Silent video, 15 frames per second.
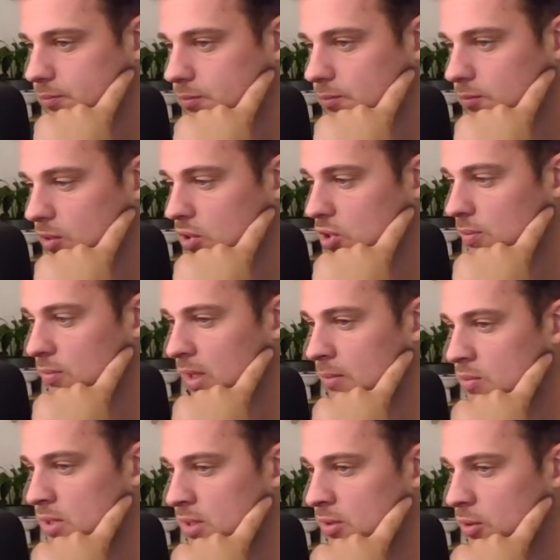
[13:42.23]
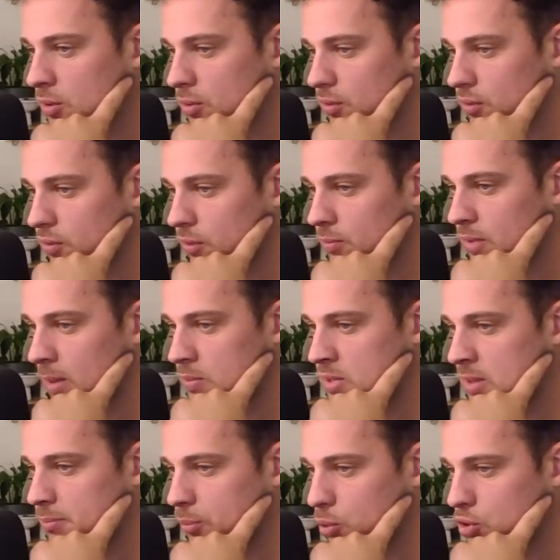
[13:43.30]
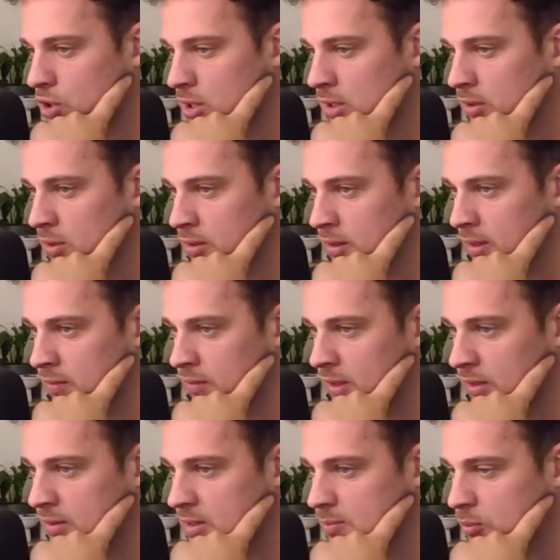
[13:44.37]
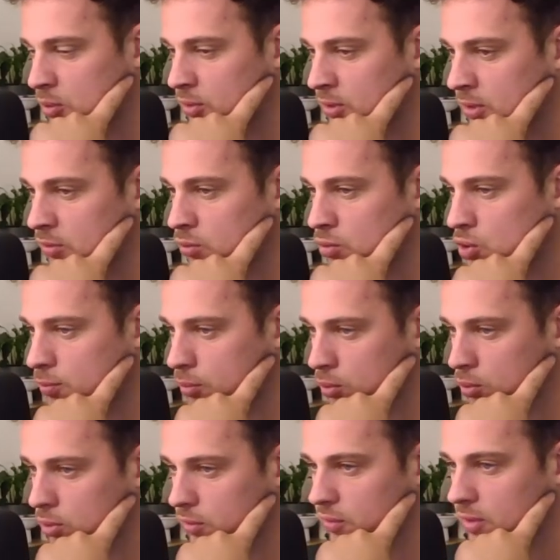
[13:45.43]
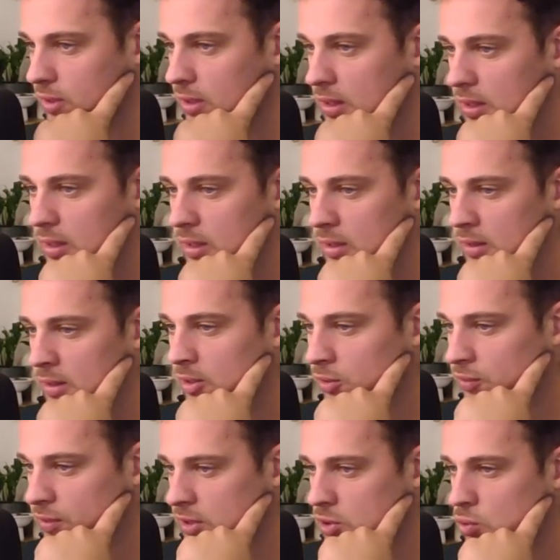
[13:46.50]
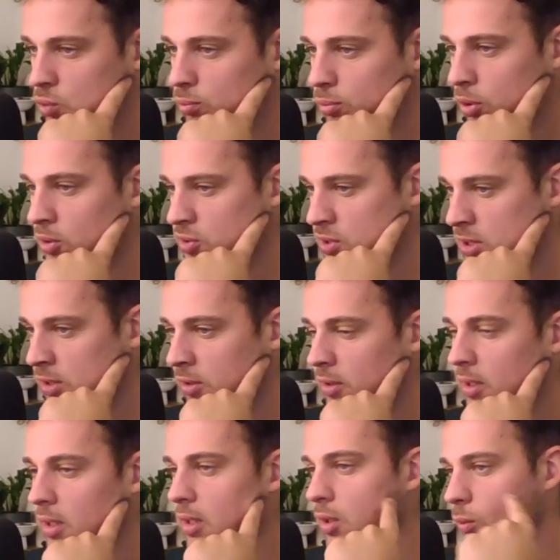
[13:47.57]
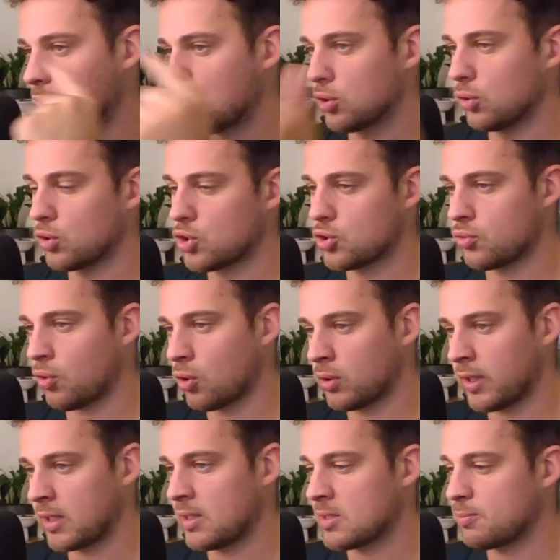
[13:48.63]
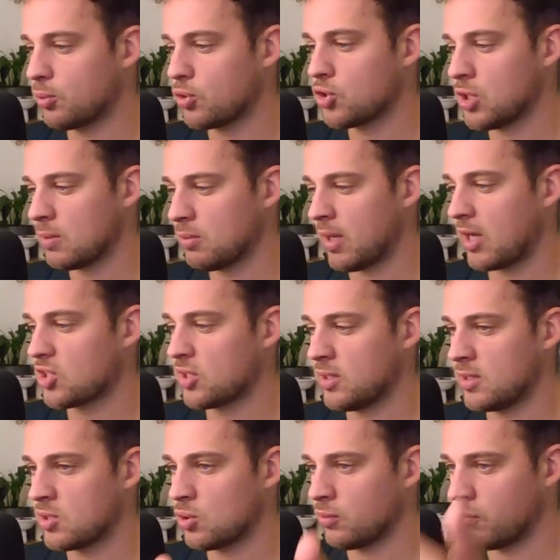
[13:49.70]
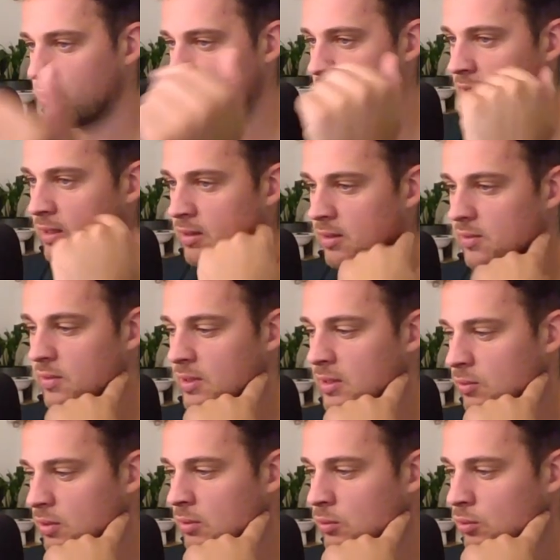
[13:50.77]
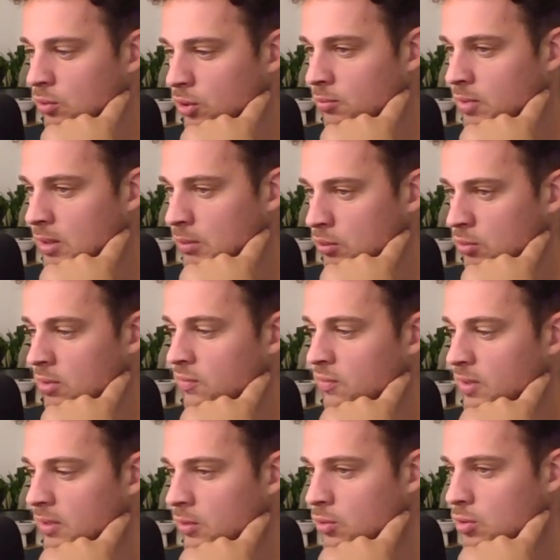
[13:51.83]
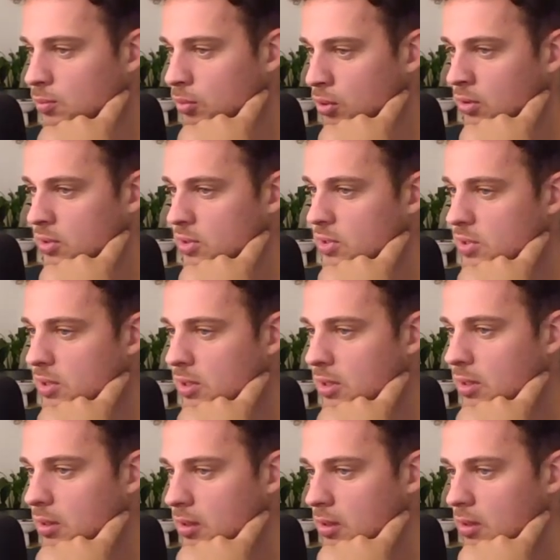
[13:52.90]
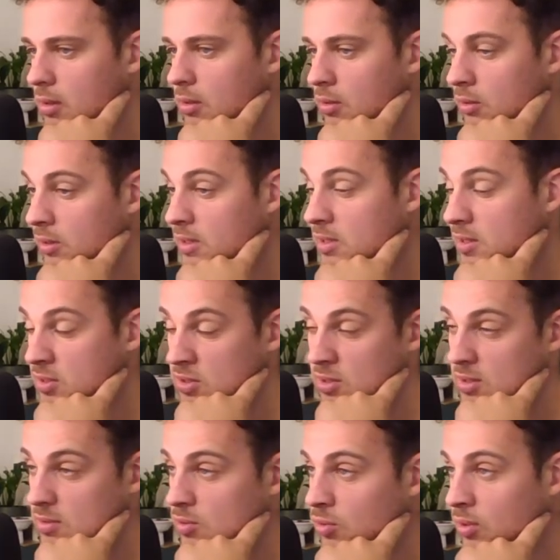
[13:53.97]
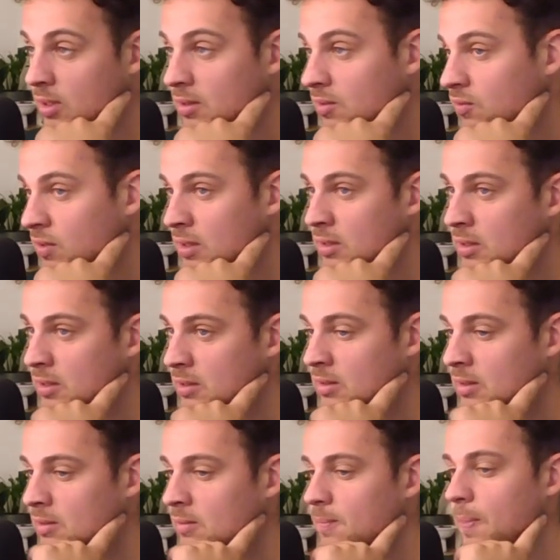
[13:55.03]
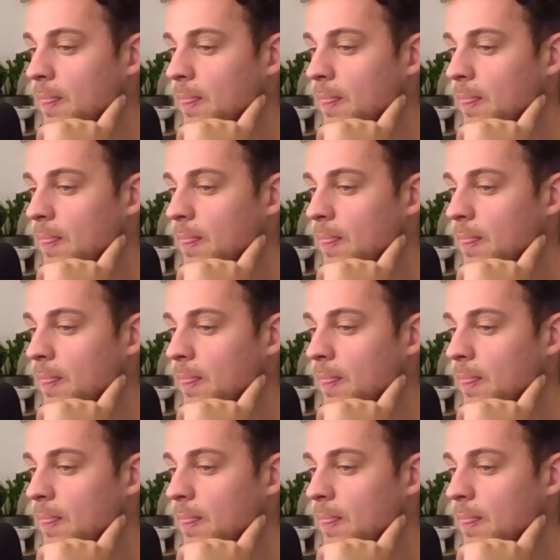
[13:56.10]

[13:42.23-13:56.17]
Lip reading: But sometimes they don't. Sometimes they push here and then take this pawn here to support. And then you got these 2 pawns here, which look strong like he's pushing, but actually he's overextended, and he will not be able to defend those pawns. Unless he's just good at defending, and then